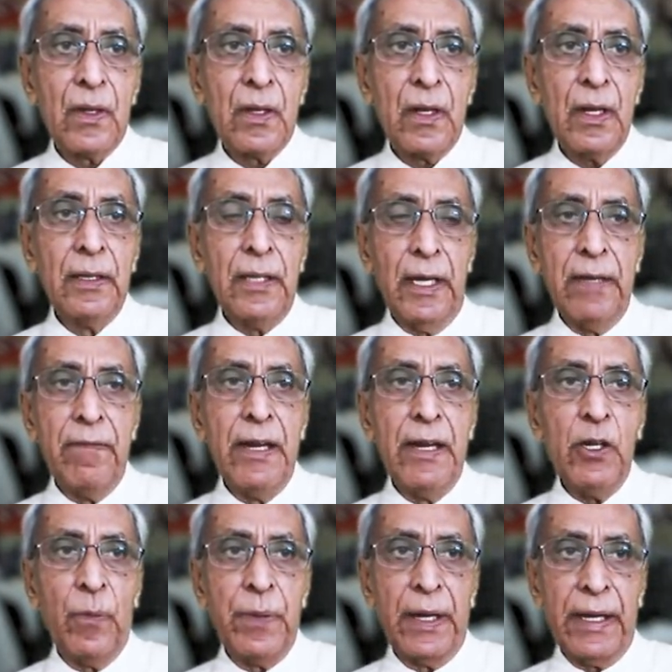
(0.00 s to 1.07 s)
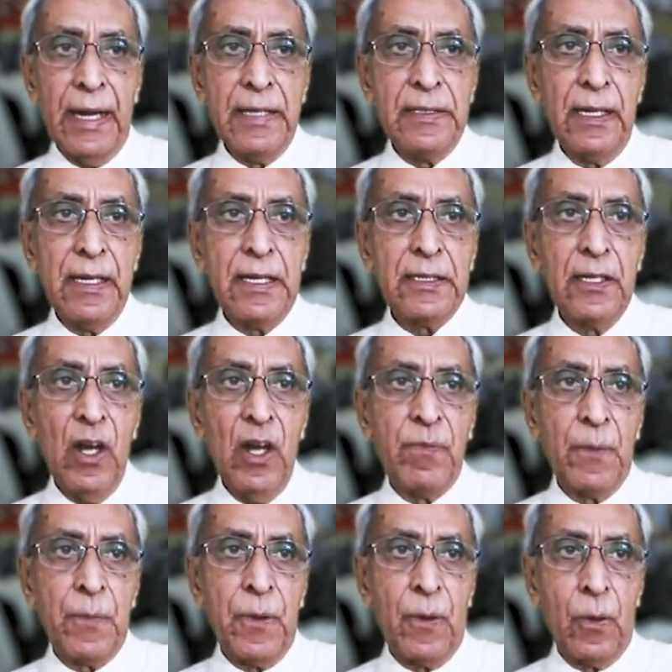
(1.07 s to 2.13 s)
in the event of a cancellation of
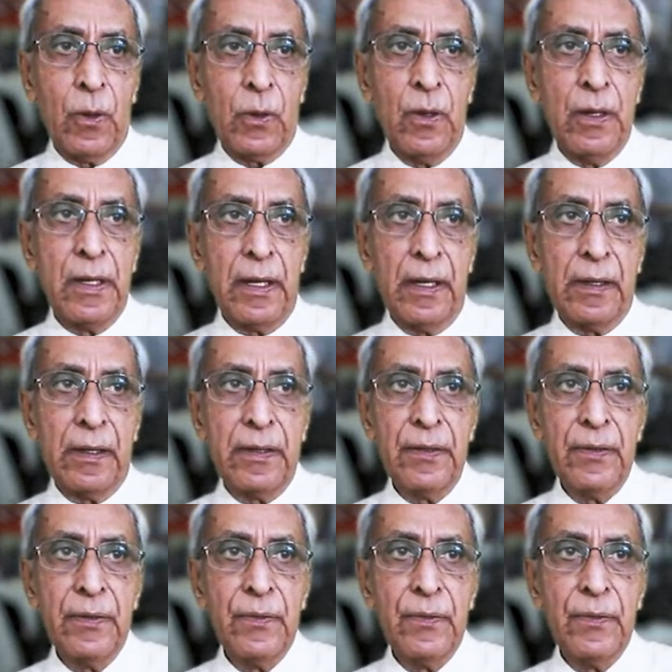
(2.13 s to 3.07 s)
a forward contract.